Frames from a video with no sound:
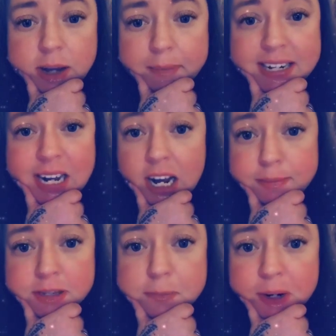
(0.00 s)
that my
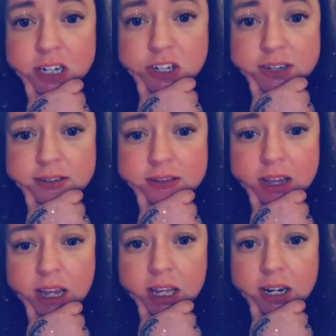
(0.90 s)
time is precious,
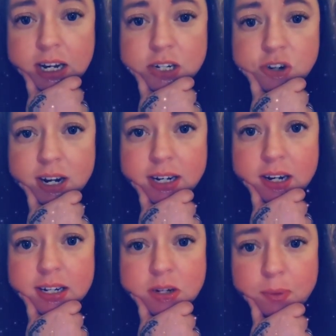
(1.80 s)
and I try
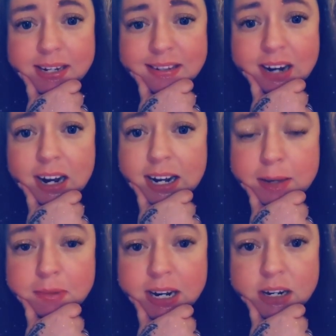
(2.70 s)
not to waste
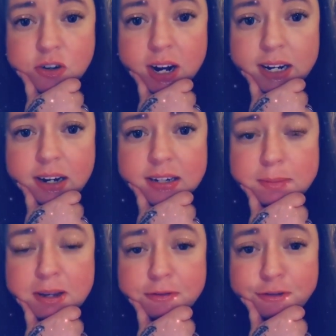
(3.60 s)
time, and I try not to
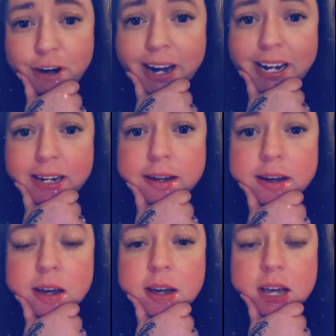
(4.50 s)
be afraid,
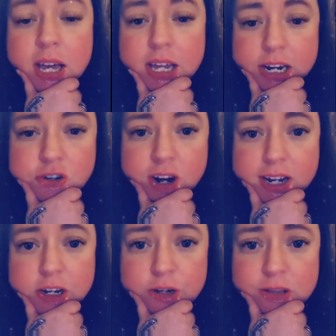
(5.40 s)
and I try
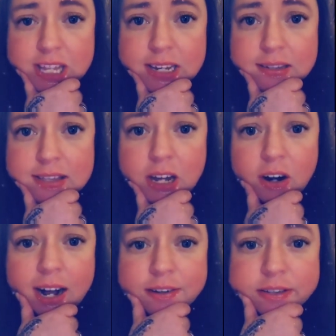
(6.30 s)
to do things that
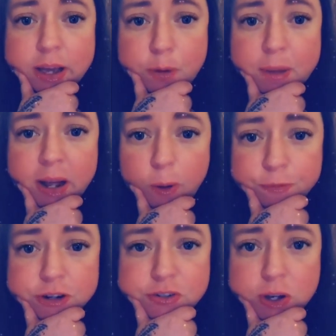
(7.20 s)
are outside of my
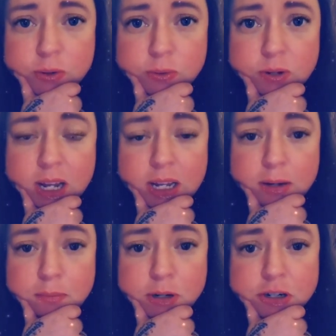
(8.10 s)
comfort zone
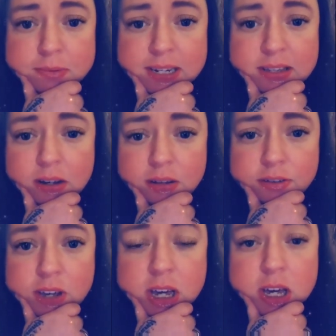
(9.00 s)
and push
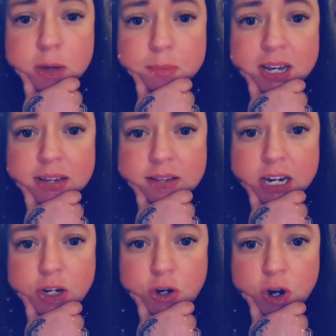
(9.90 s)
myself, because
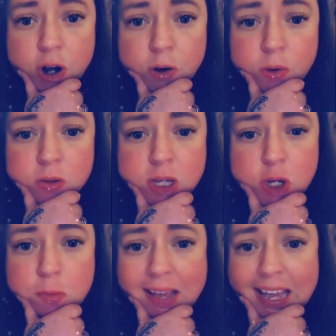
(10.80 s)
I know the
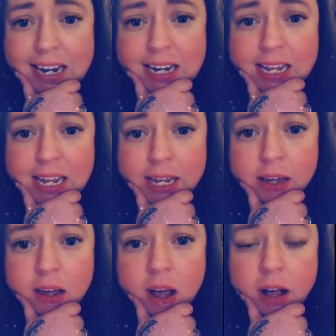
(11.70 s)
humanity
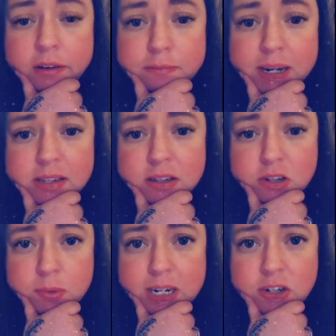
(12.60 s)
of my
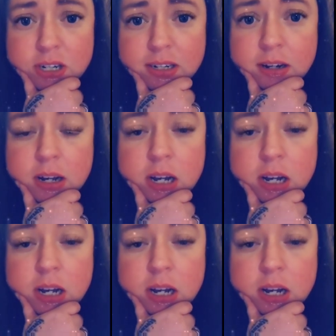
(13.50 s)
situation.